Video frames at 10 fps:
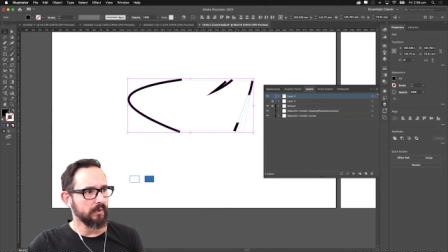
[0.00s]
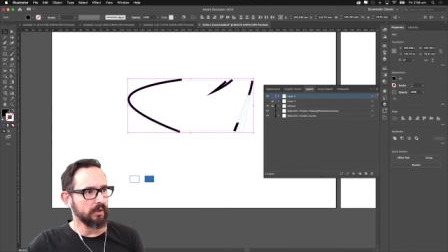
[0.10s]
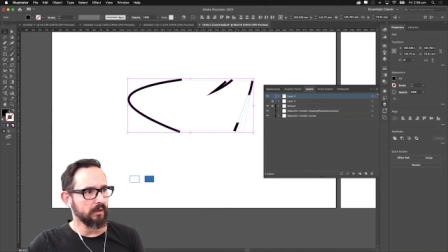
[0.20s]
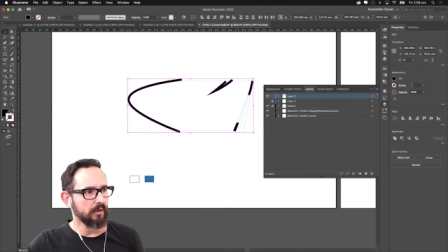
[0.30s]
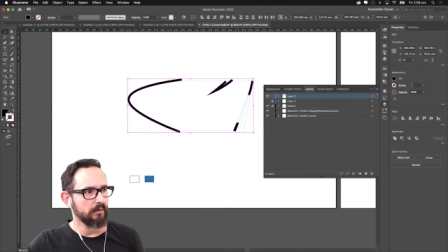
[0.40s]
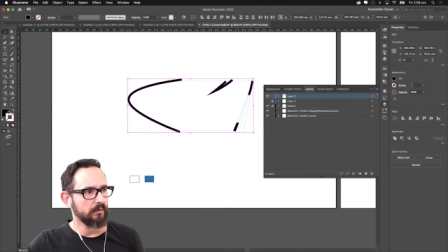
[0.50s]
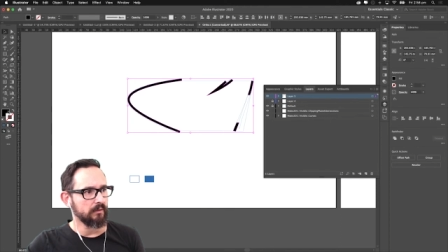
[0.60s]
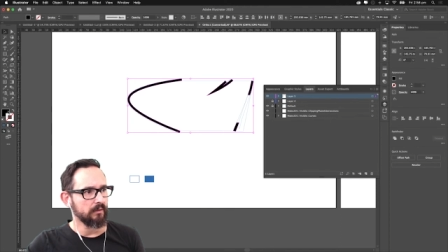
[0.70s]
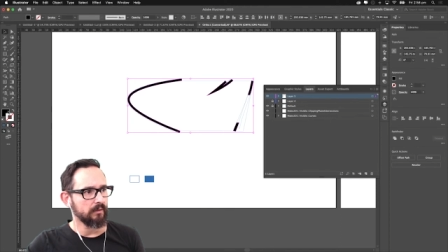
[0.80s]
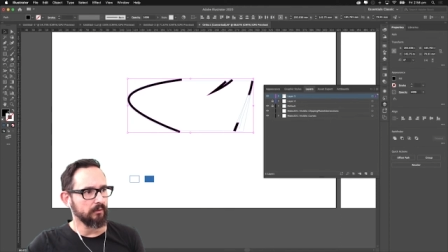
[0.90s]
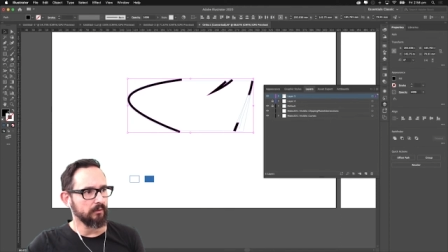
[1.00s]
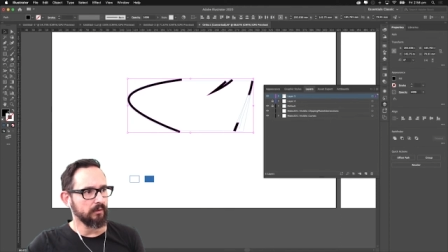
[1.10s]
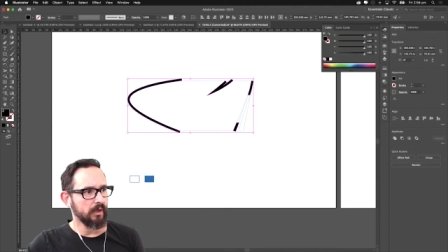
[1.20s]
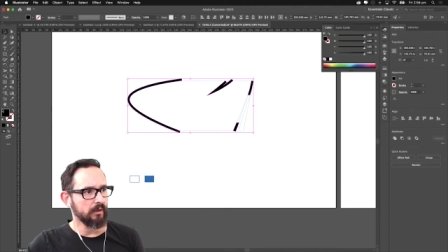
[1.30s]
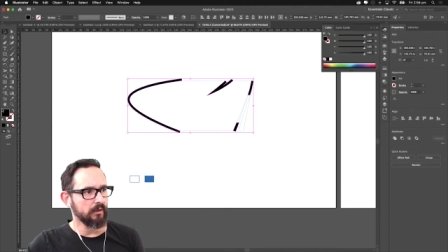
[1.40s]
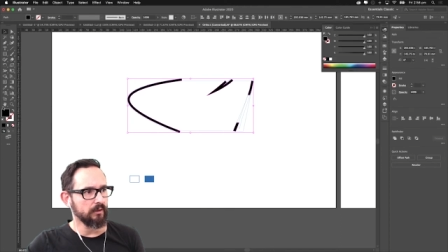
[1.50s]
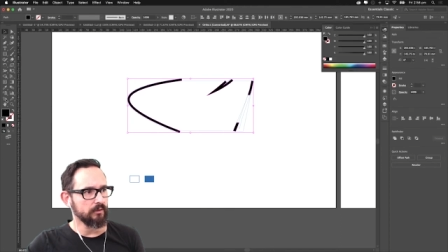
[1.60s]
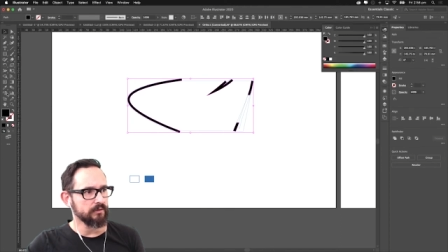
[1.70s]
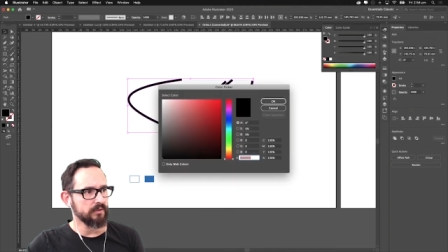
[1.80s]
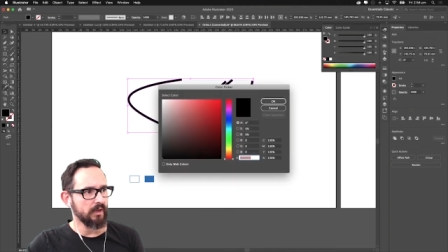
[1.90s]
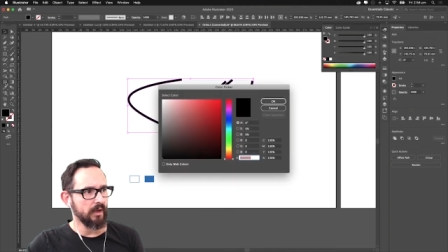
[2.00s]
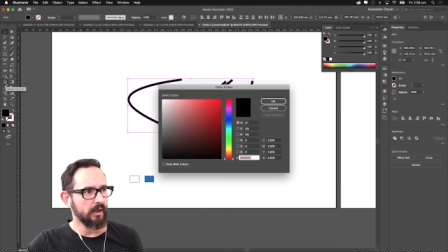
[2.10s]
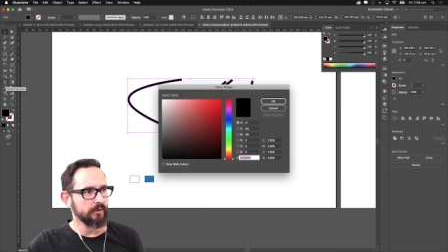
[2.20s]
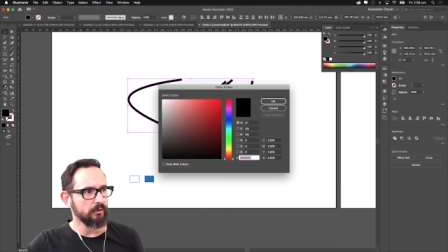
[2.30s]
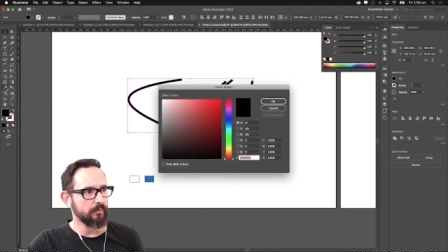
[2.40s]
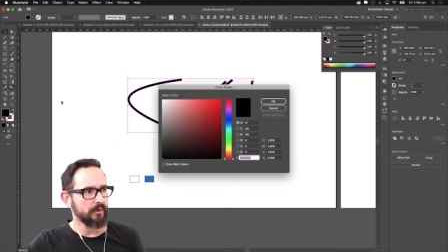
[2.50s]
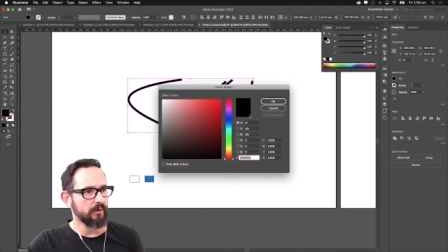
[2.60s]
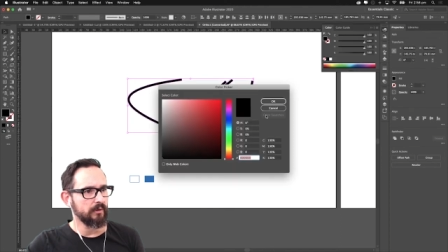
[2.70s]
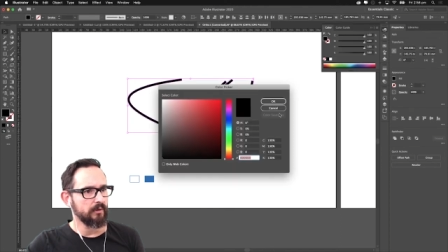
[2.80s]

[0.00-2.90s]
again, you can either use the eyedropper